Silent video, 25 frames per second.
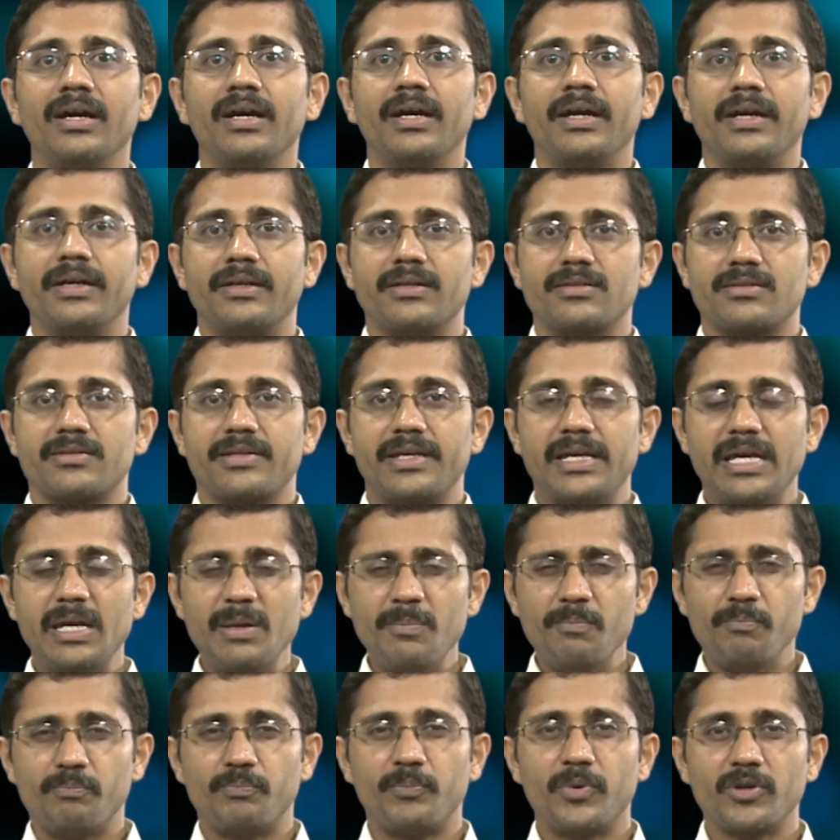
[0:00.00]
It is
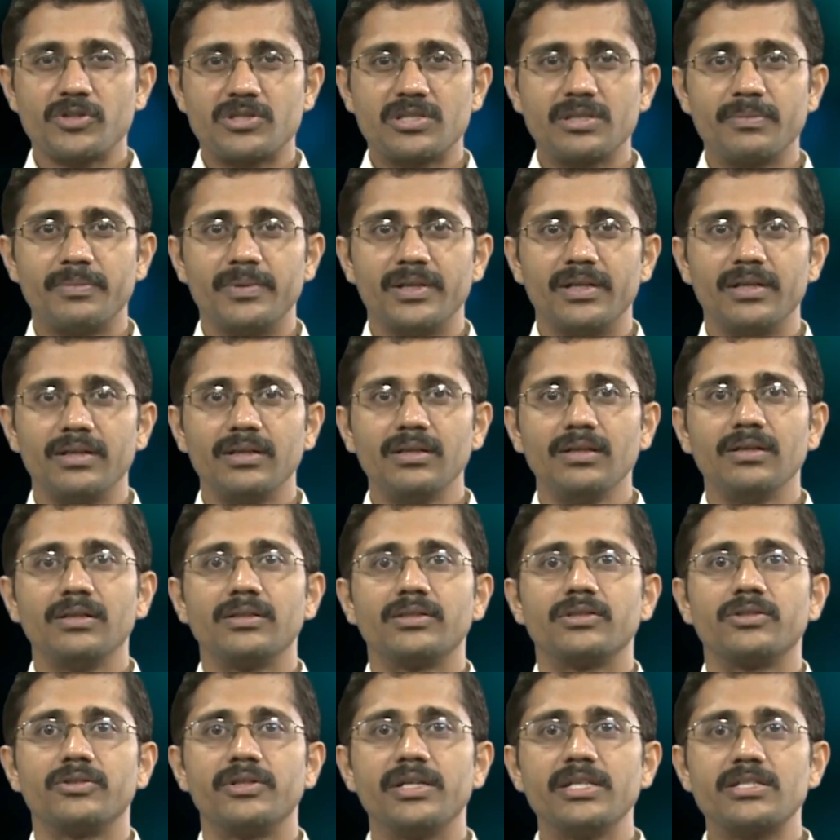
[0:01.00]
impossible
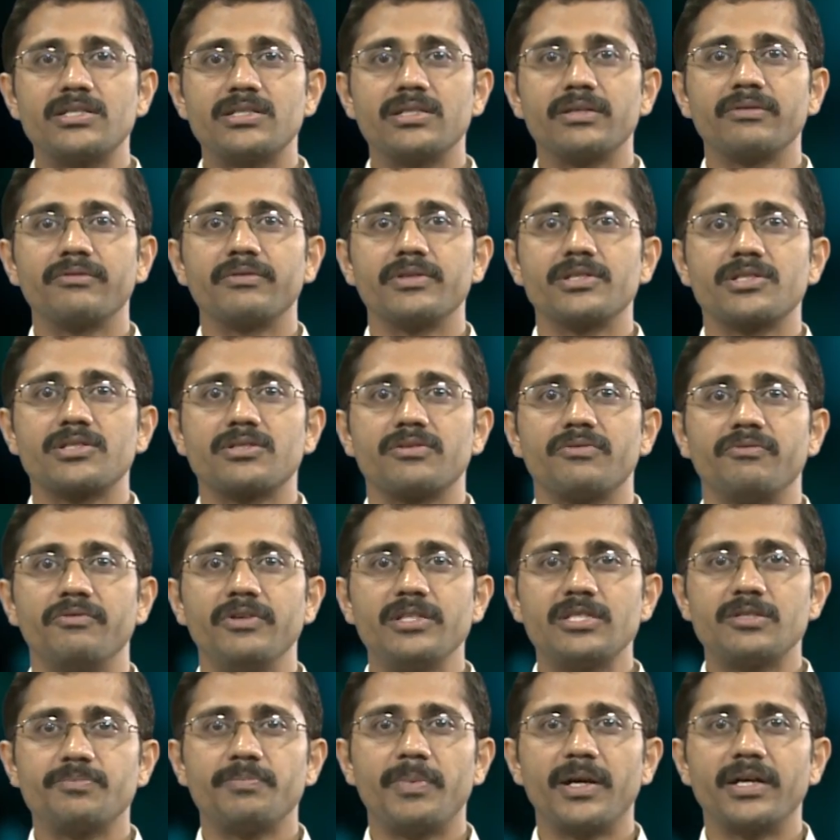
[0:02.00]
to distinguish
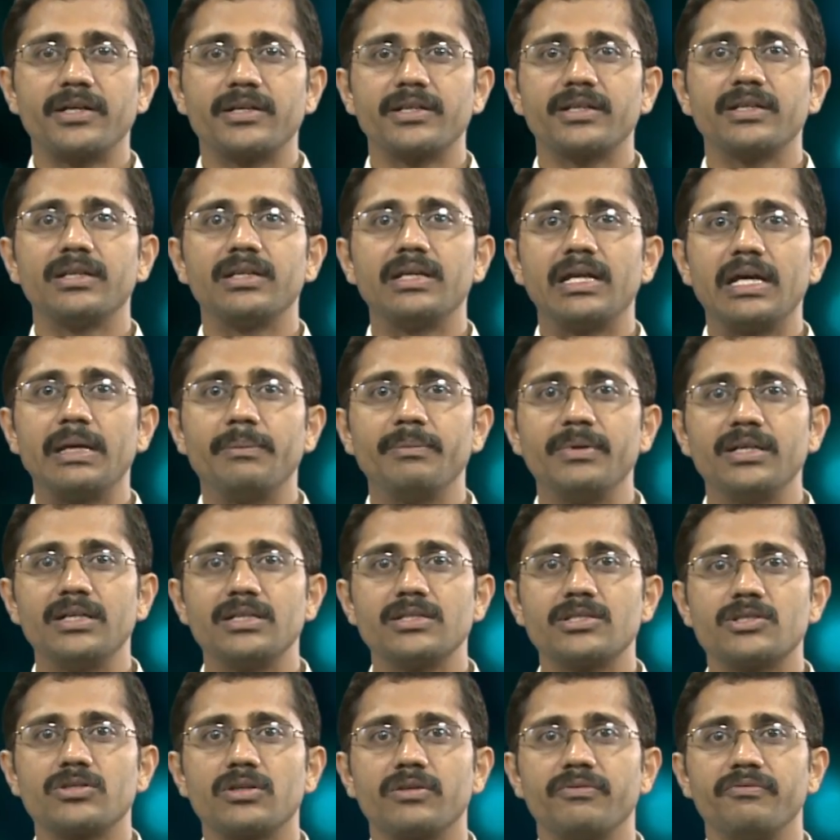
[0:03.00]
which particle
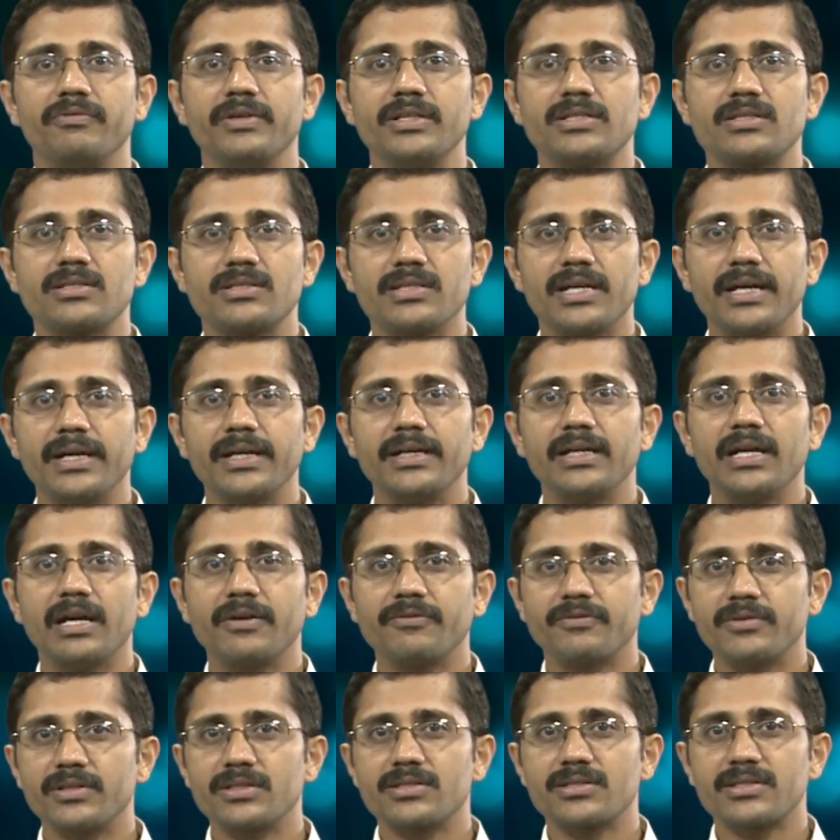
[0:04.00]
emerged on which side
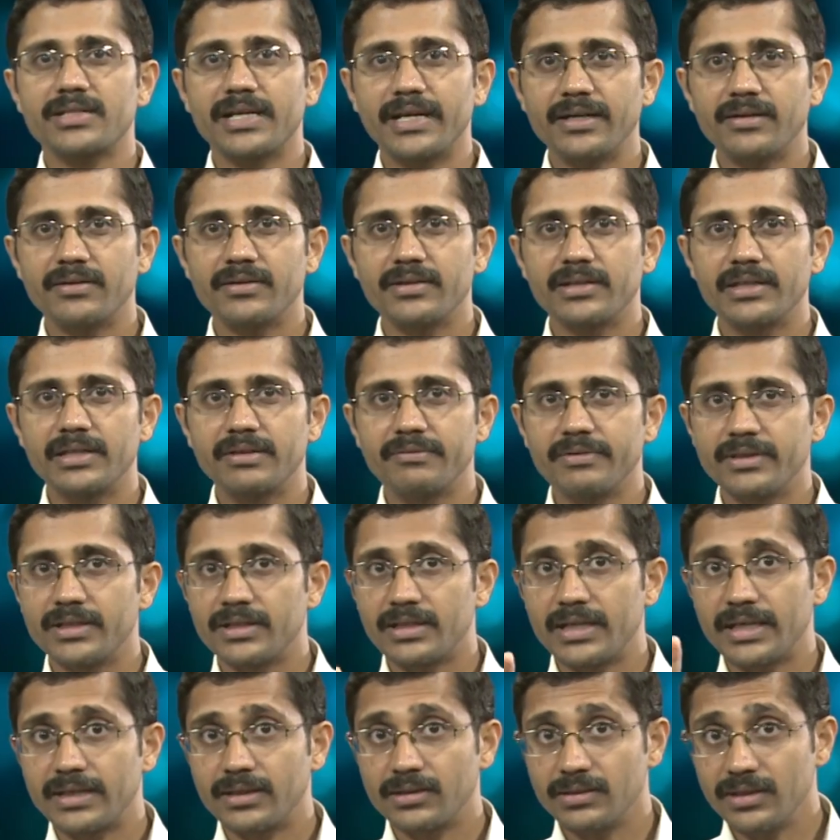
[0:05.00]
after a scattering event
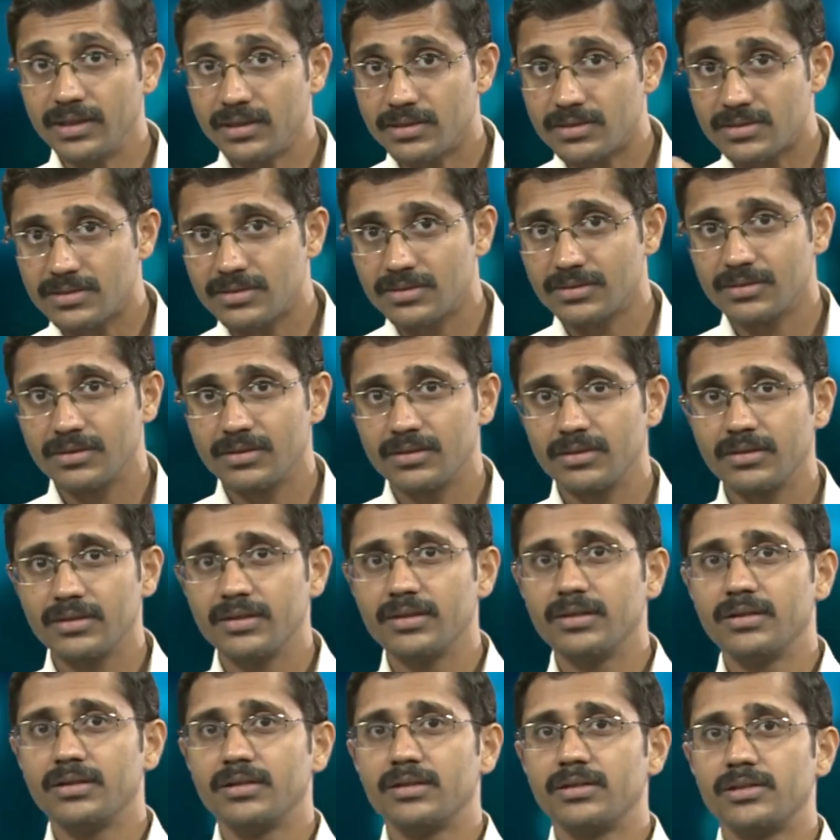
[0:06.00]
like this.
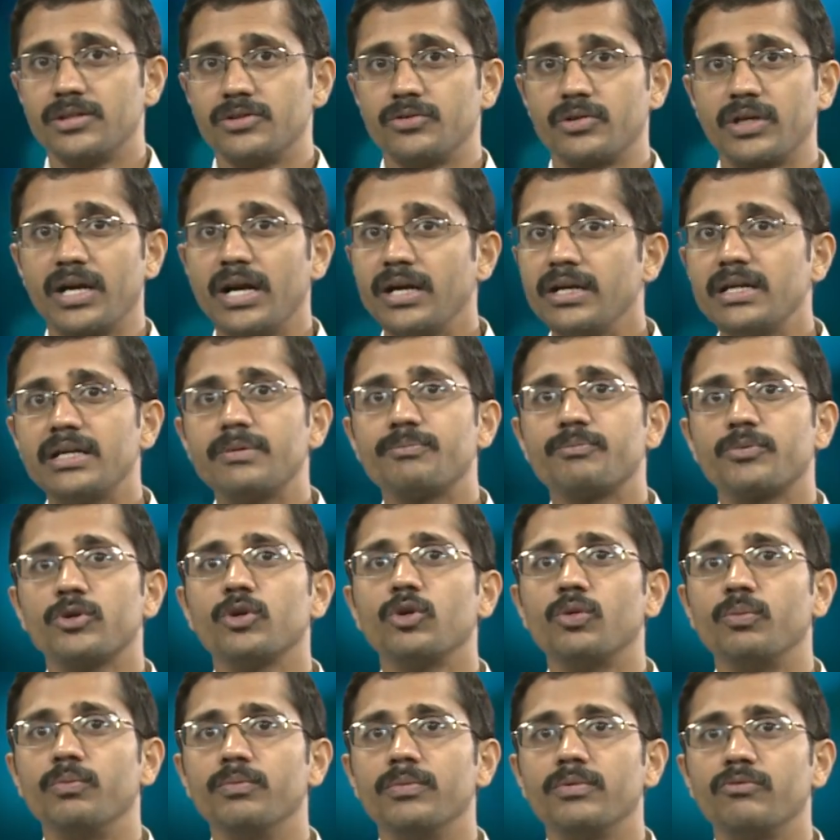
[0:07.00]
You can't
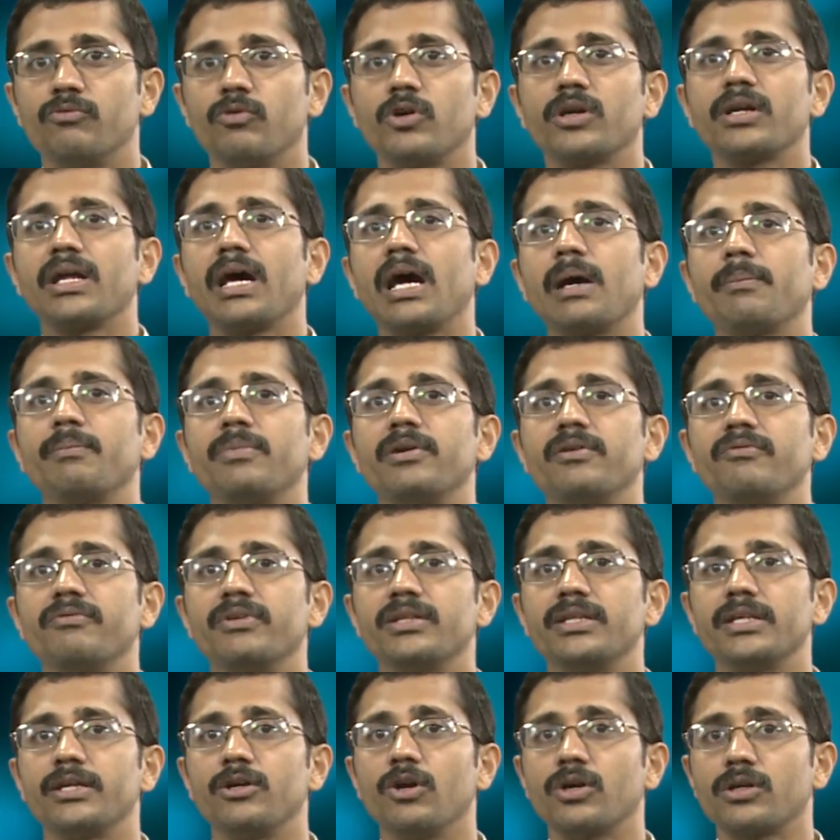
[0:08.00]
probe what happened
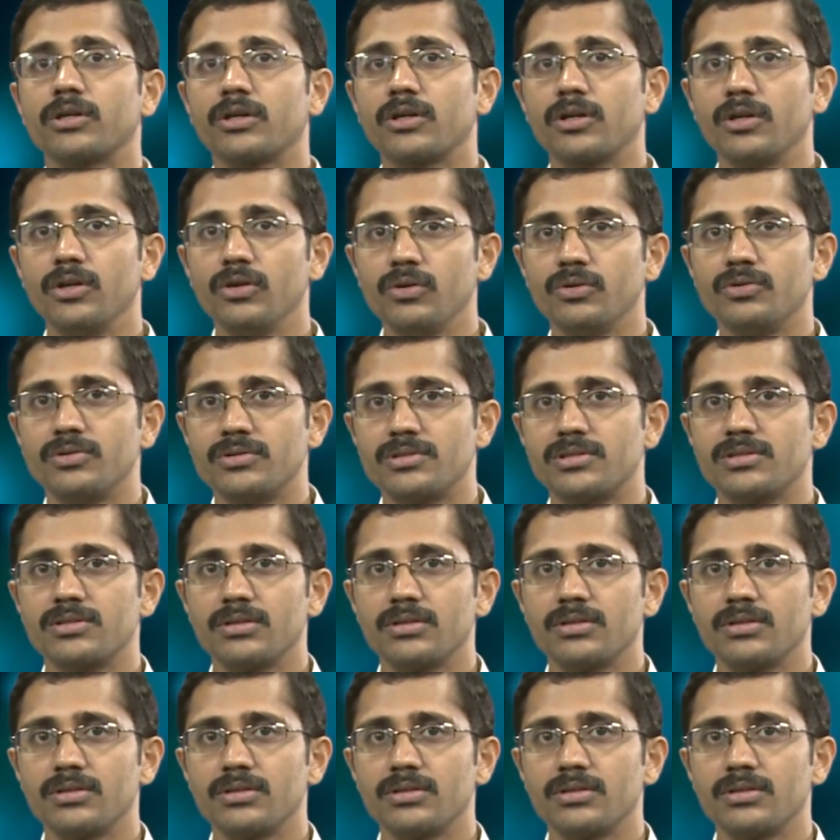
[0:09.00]
when they got close.